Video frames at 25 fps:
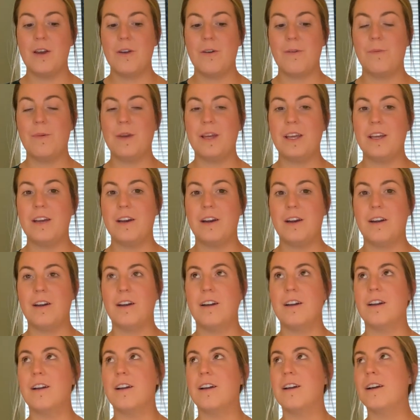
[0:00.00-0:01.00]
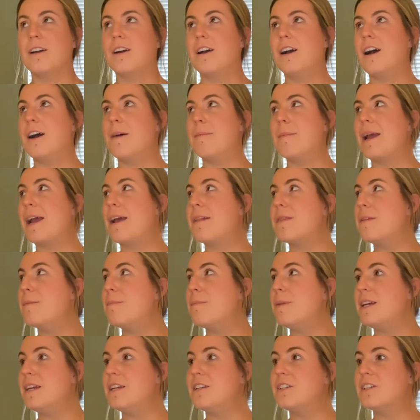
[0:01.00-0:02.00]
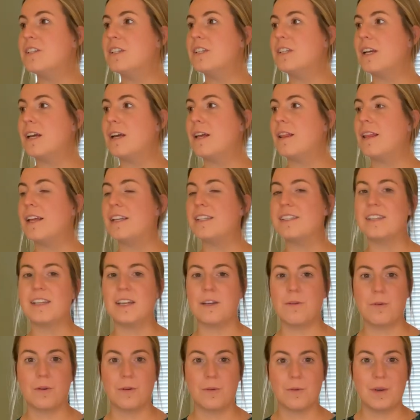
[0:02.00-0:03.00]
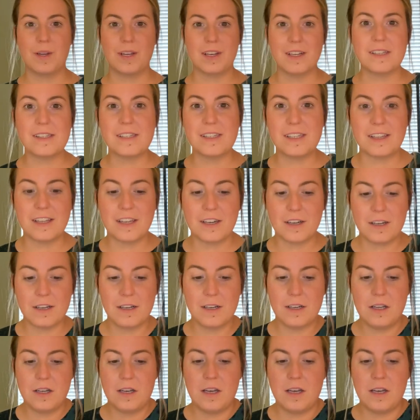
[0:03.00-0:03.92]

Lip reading: We are at the beach. Let's think, what are we gonna see there?